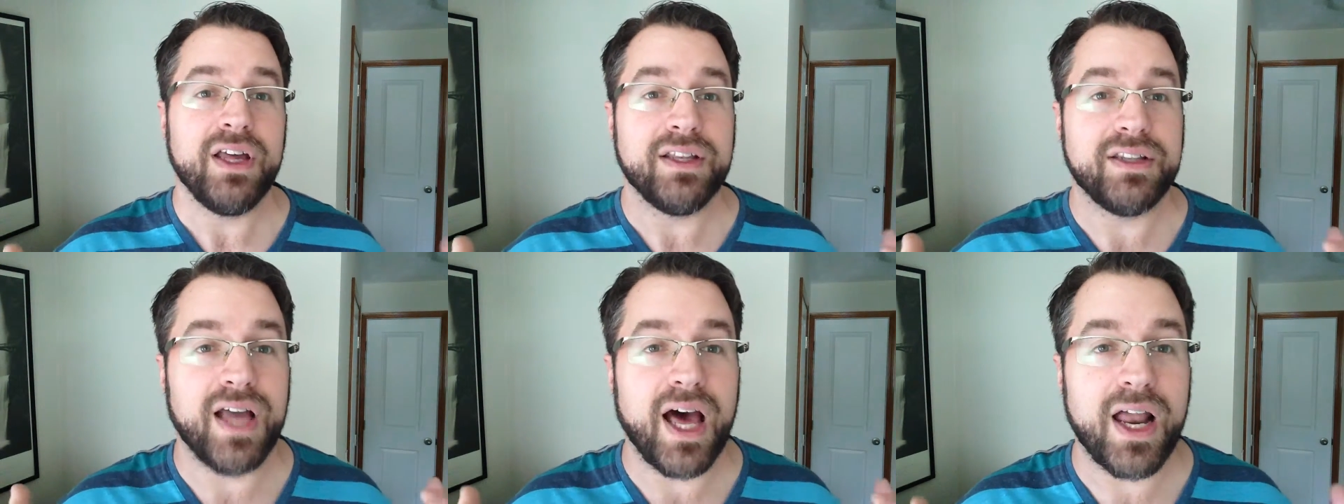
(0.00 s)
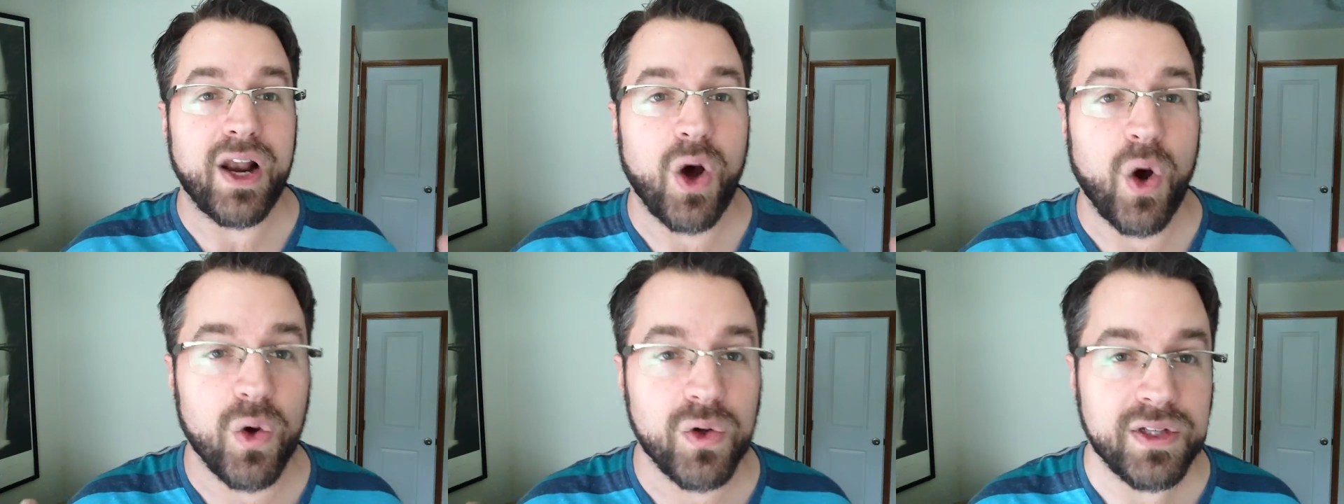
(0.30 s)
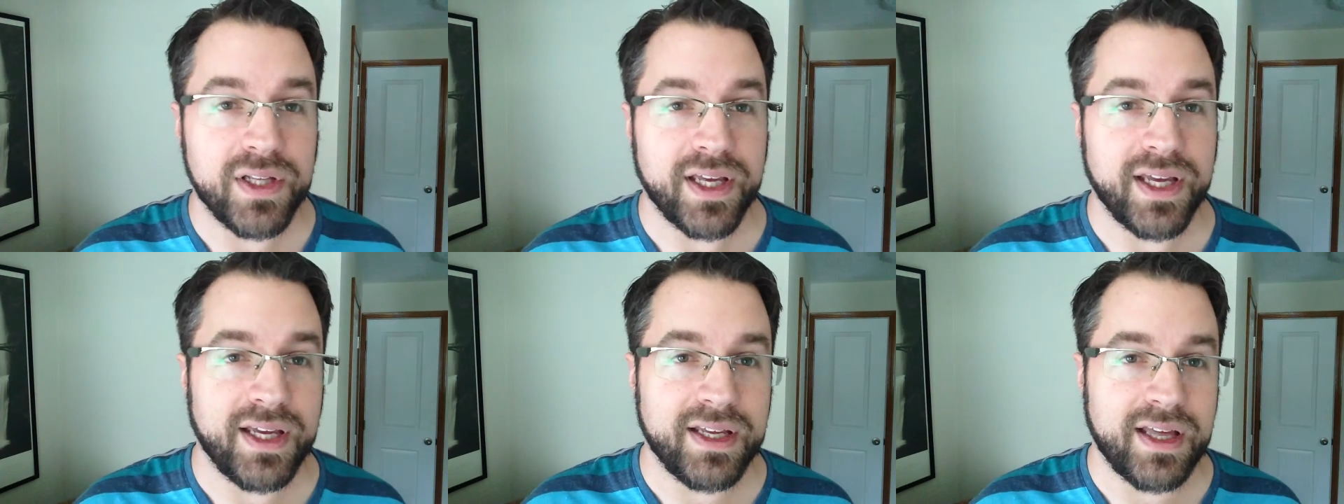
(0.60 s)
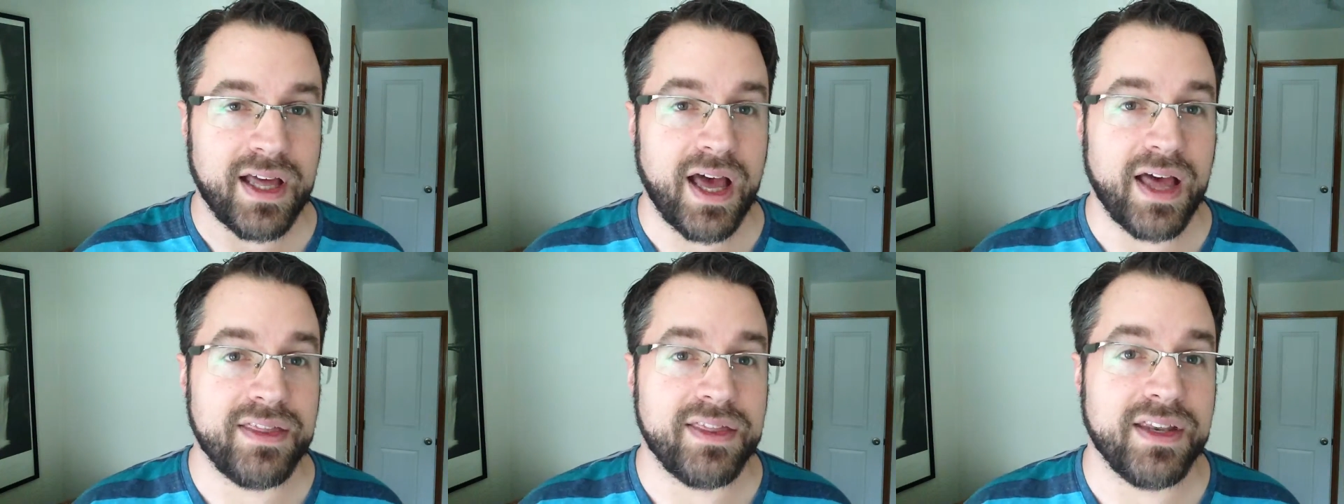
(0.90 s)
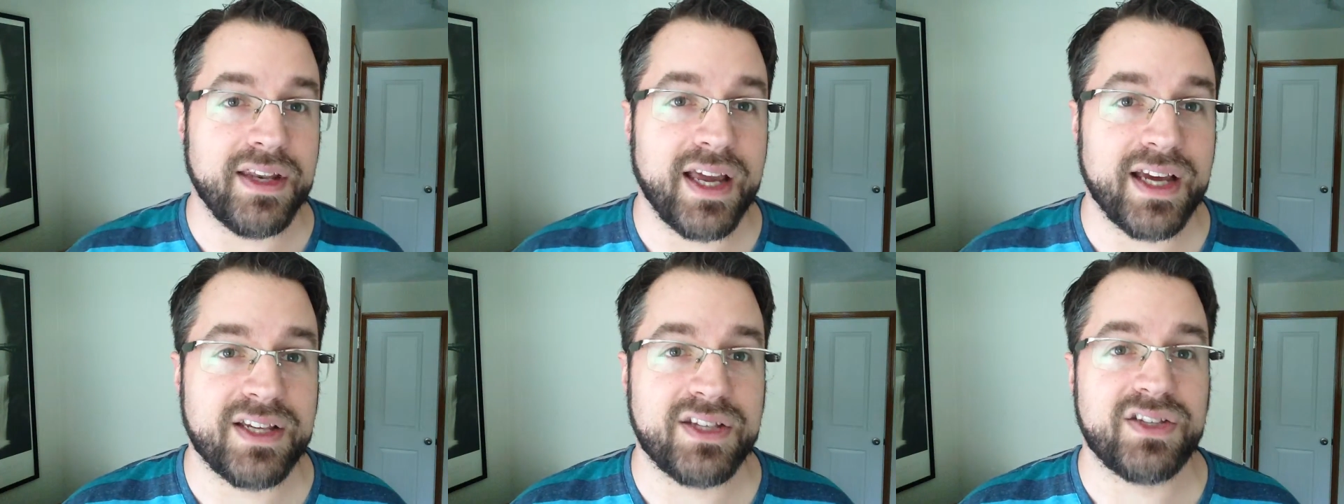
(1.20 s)
not only the
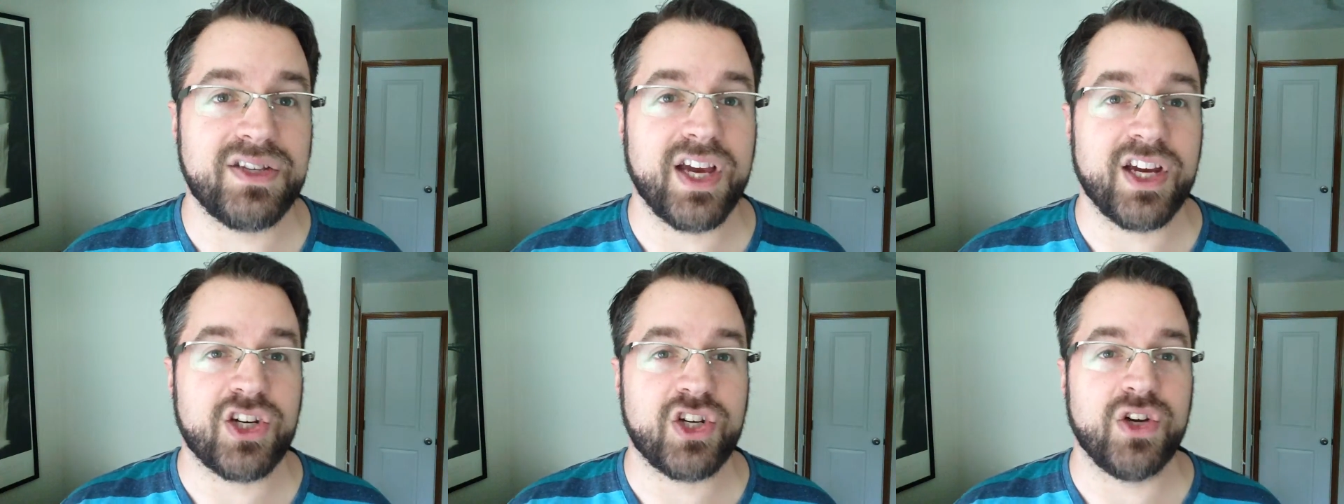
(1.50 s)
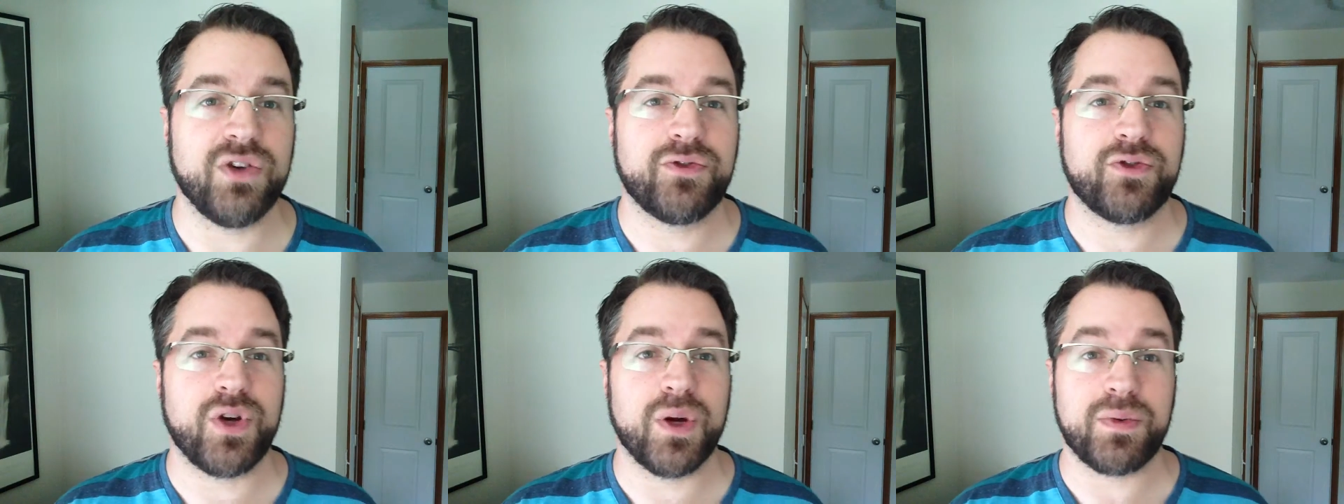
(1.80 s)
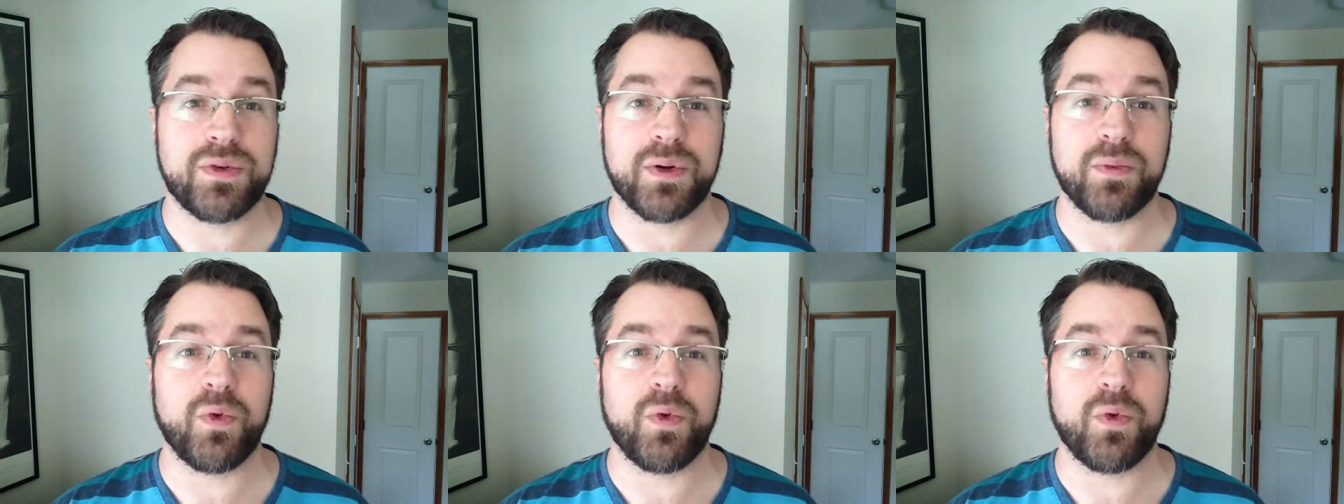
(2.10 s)
next section of scripture,